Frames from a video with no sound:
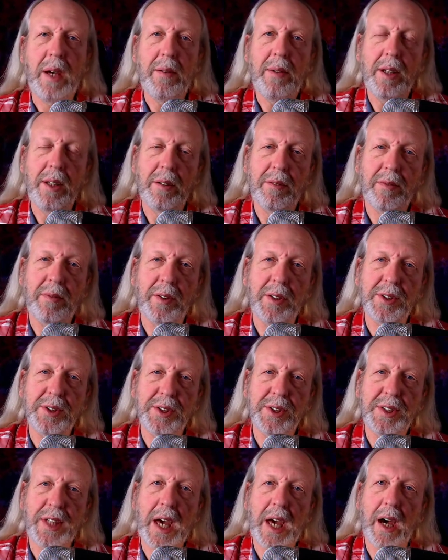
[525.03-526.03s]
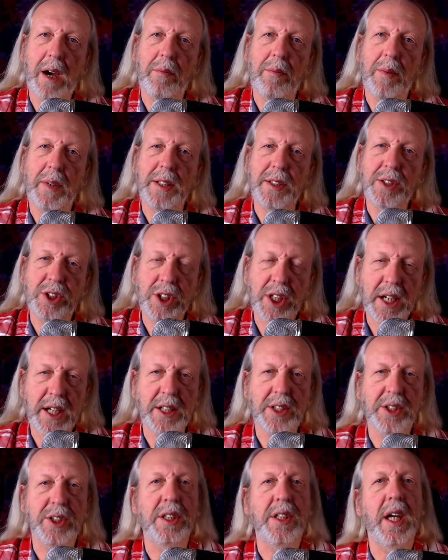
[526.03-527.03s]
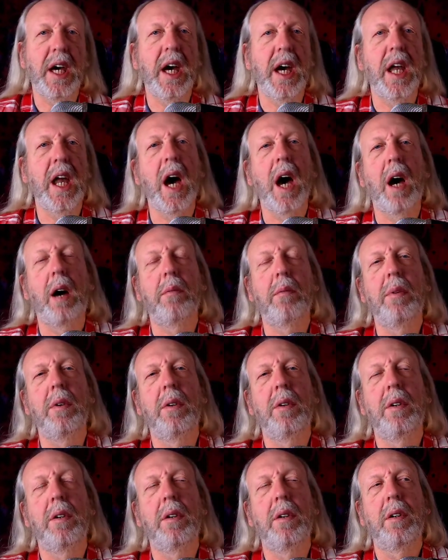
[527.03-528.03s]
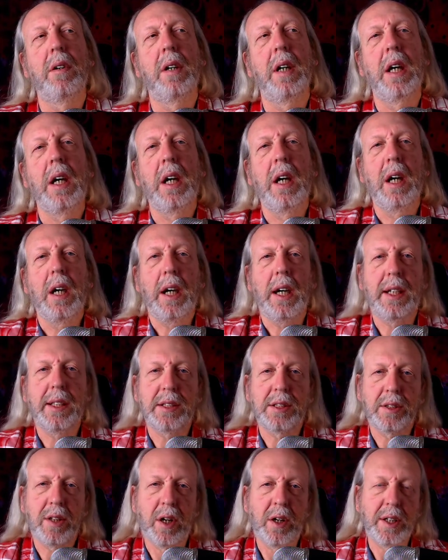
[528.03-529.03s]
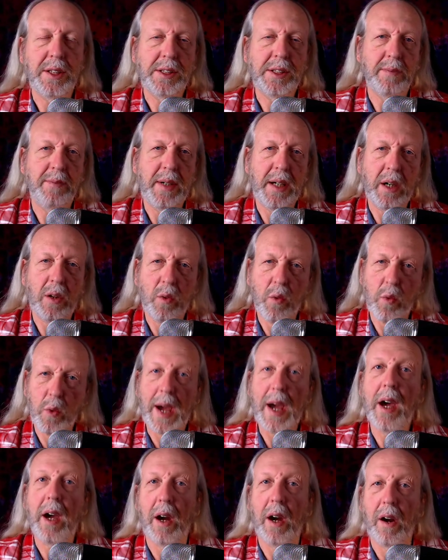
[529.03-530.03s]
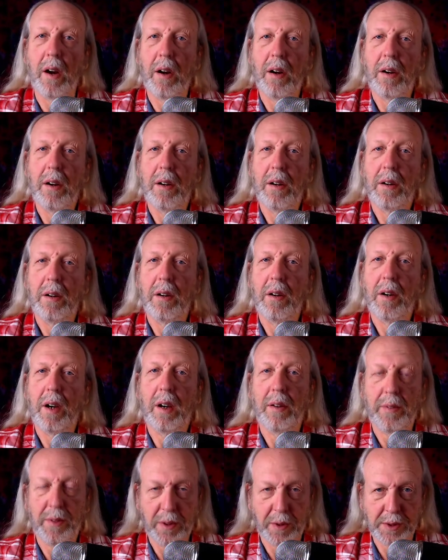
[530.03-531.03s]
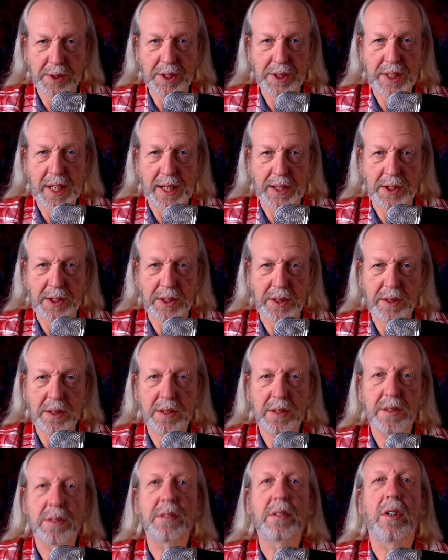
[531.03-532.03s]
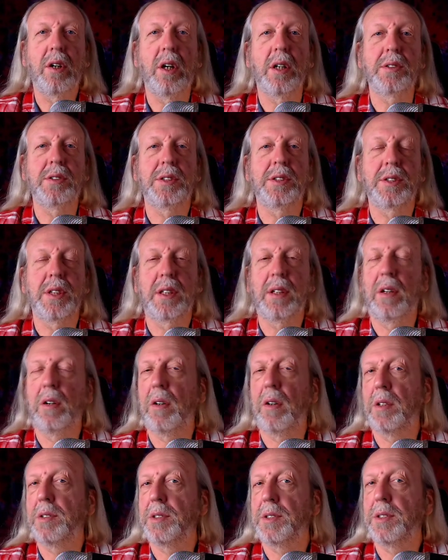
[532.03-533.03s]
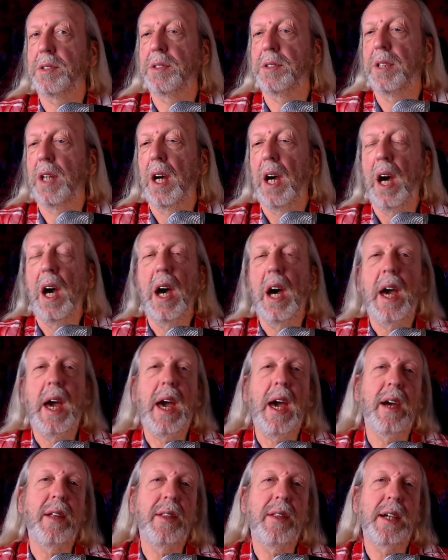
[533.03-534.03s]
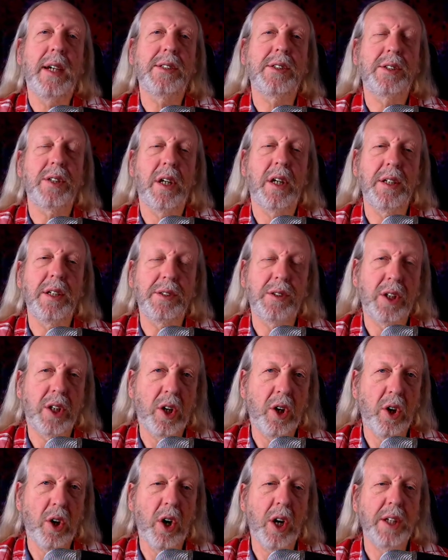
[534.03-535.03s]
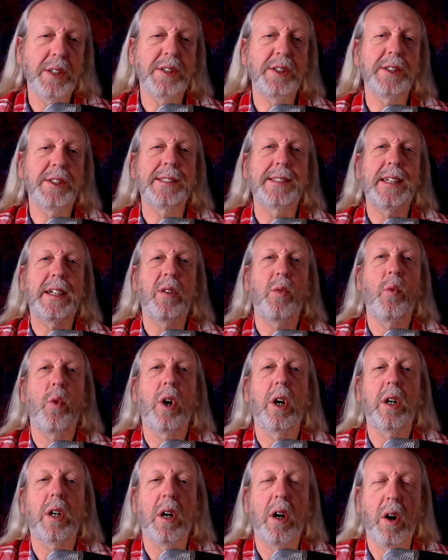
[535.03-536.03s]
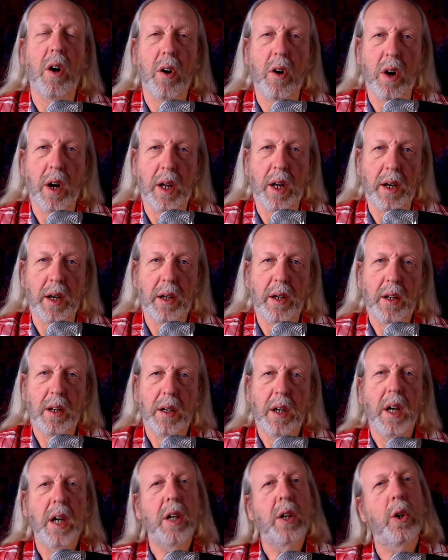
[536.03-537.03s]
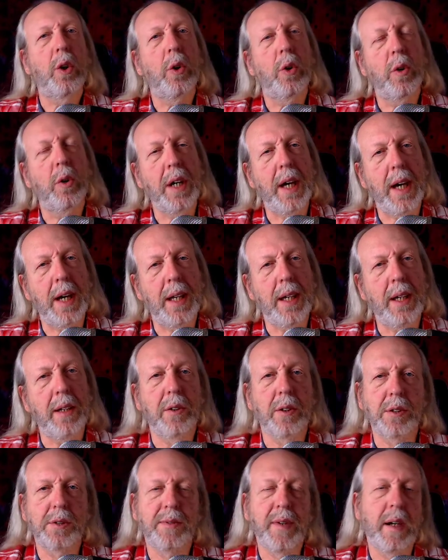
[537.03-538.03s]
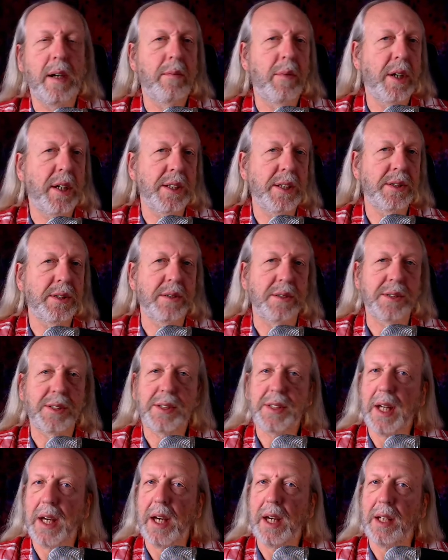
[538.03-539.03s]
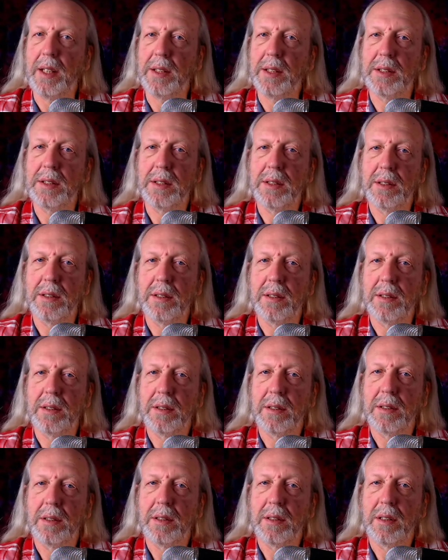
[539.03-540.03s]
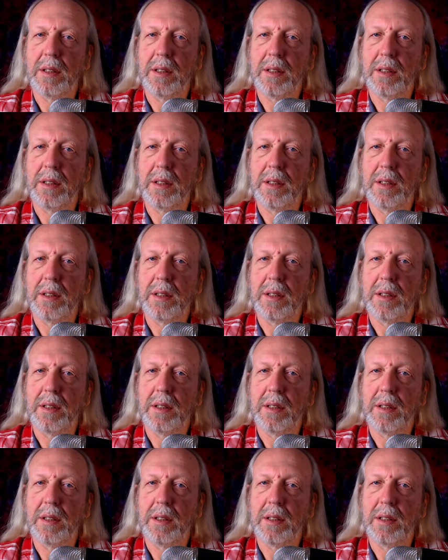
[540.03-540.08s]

And maybe the first step in changing that up is starting to be aware of those intentions, conscious, unconscious, and then starting to consciously work on creating those vibrational states.